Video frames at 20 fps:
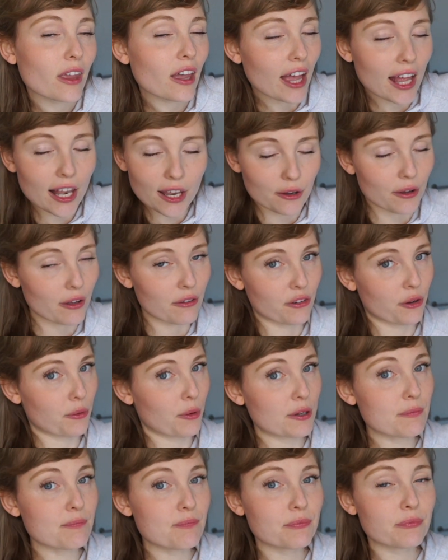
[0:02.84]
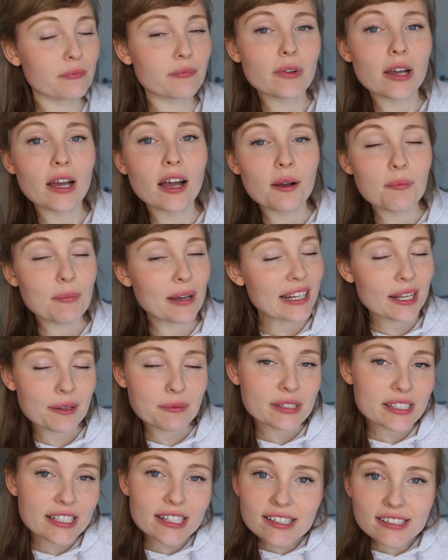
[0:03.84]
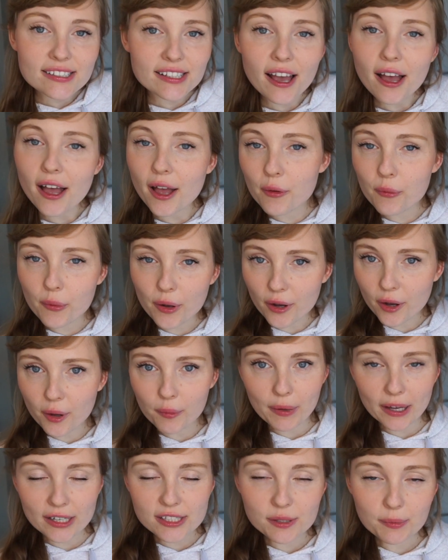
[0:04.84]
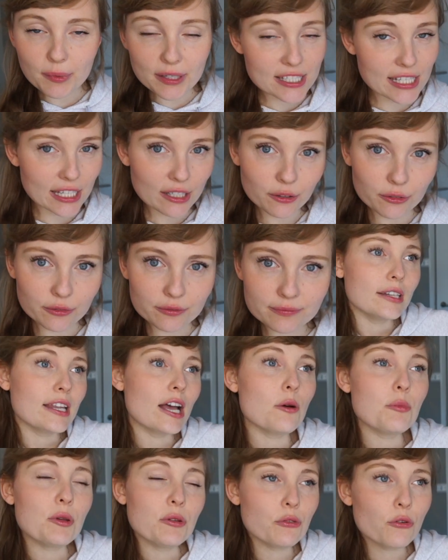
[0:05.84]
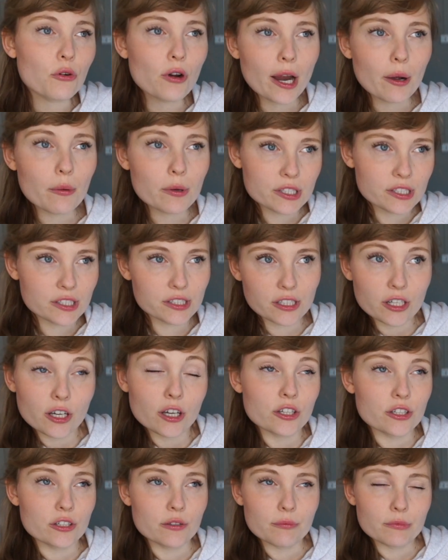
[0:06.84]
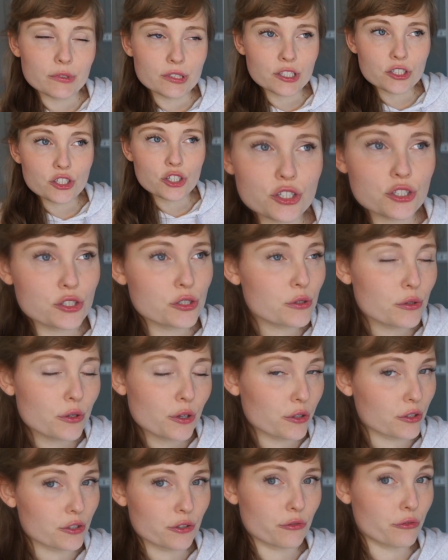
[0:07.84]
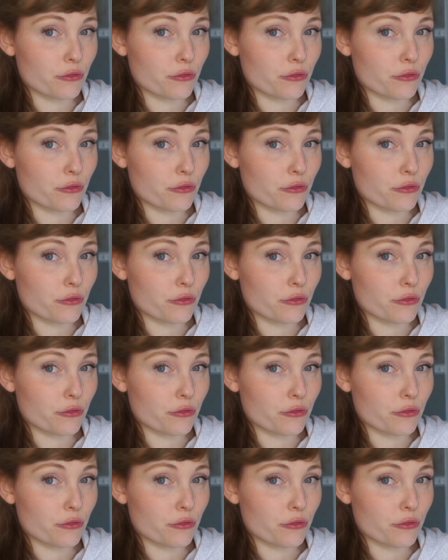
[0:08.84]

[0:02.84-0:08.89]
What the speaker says: Hello everyone, my name's Tirza and welcome back to my channel. Now before I was such a do-gooder